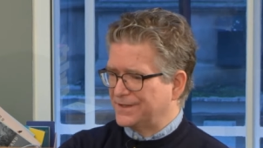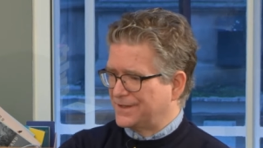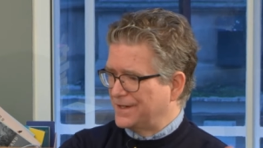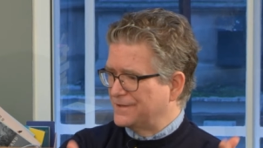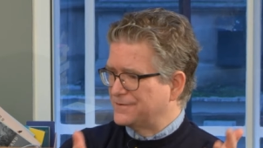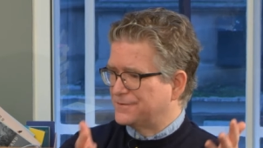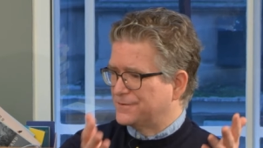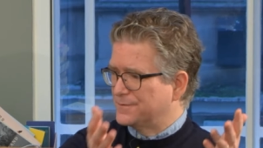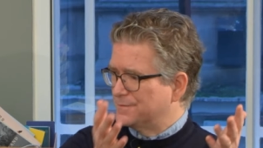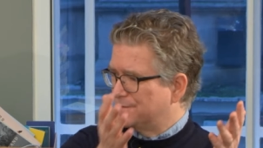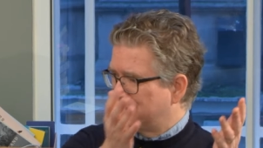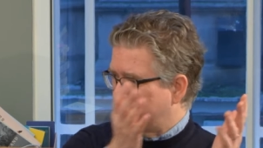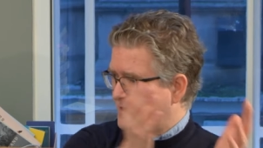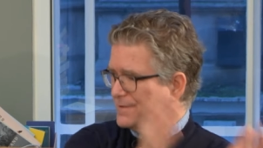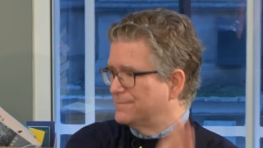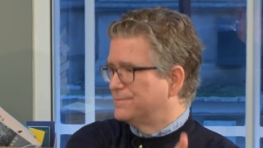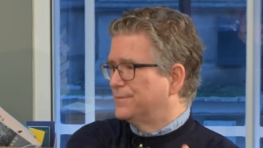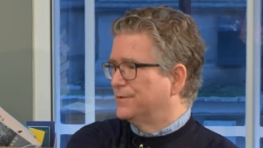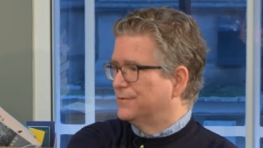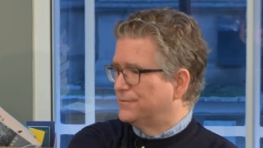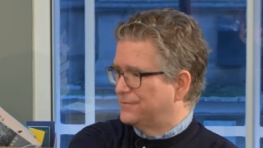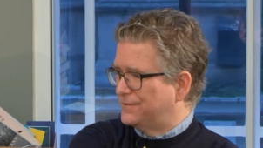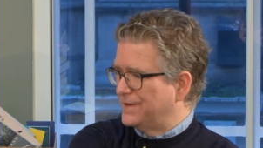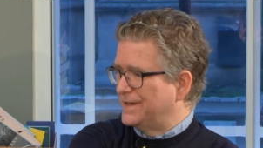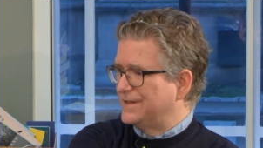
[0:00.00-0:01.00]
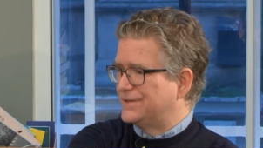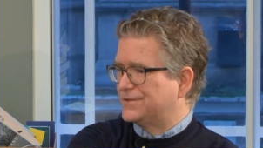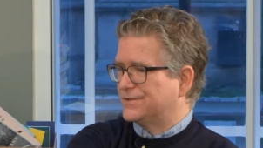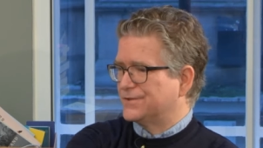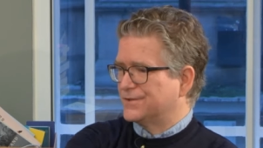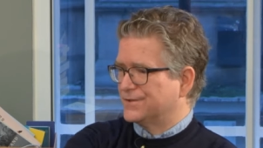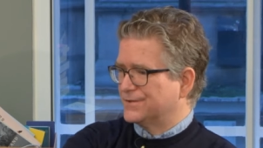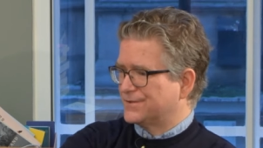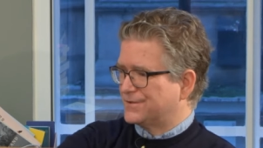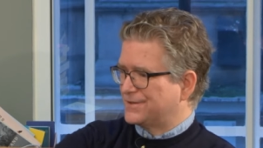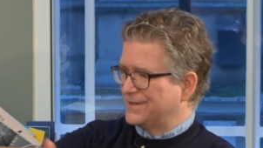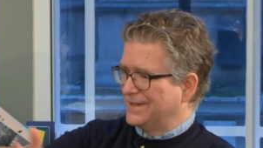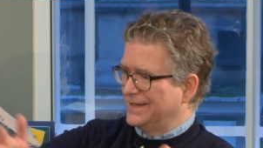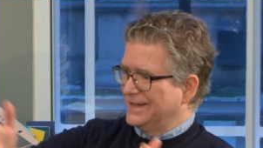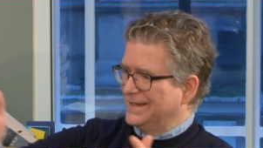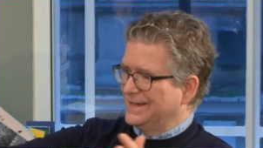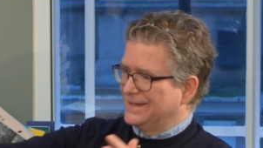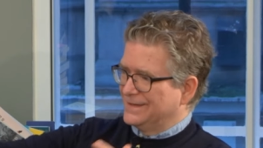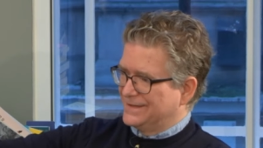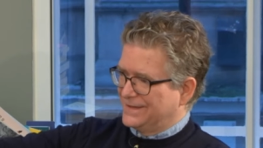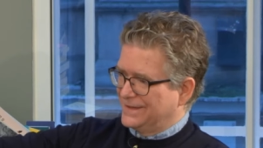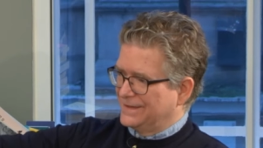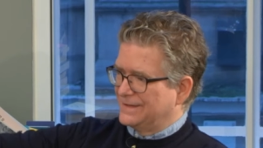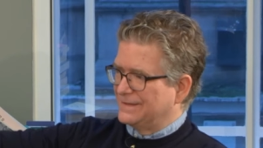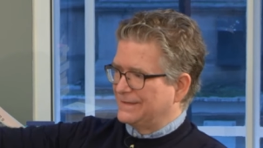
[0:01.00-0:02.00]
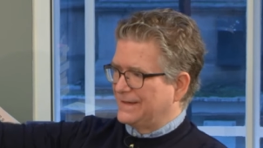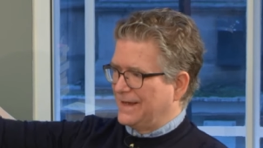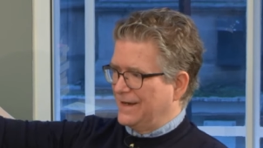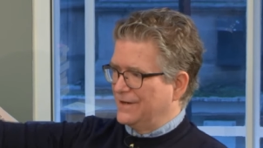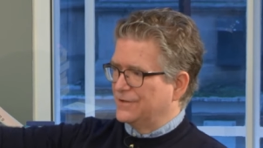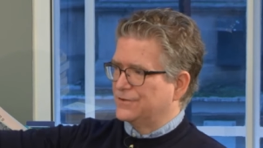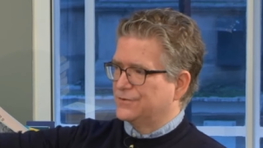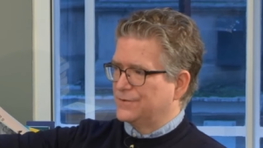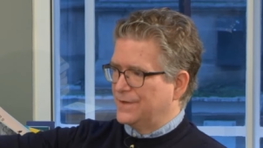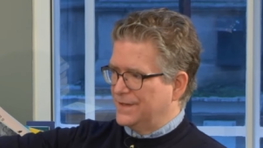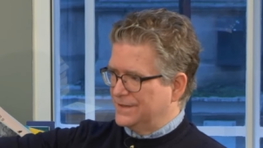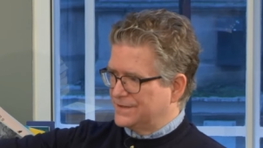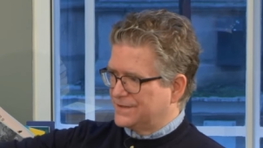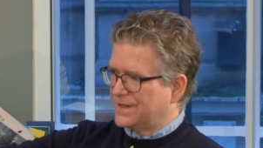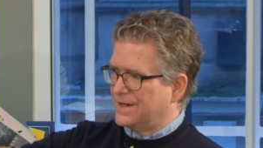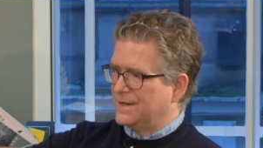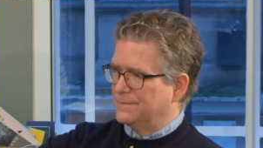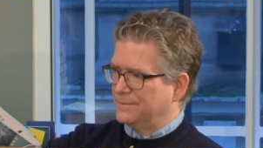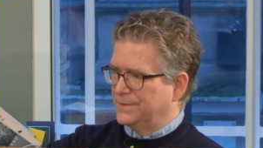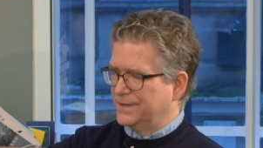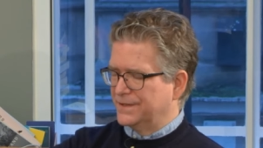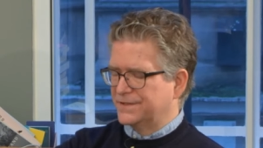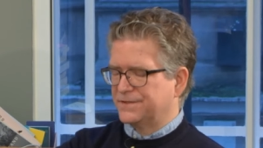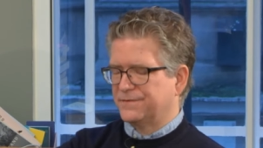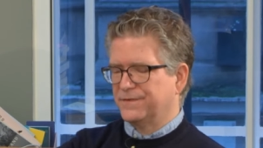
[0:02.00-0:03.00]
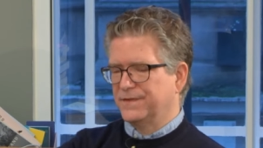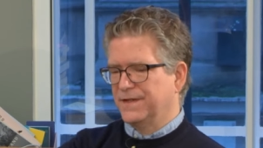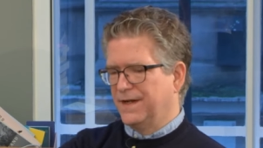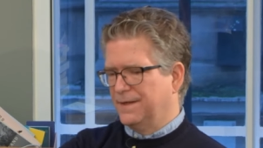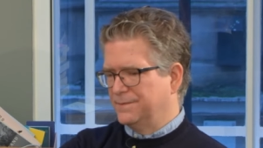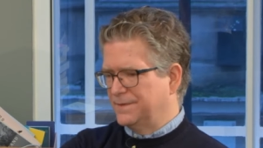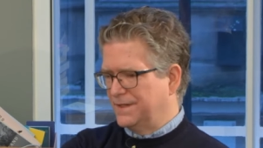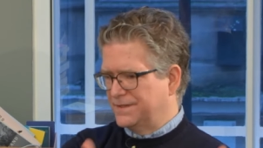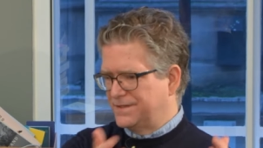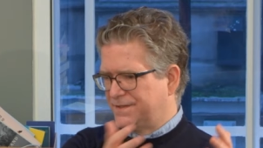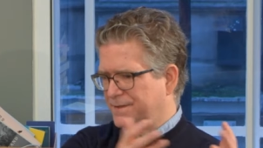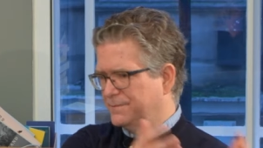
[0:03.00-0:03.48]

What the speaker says: It goes from simple features to characterize complex phenomena.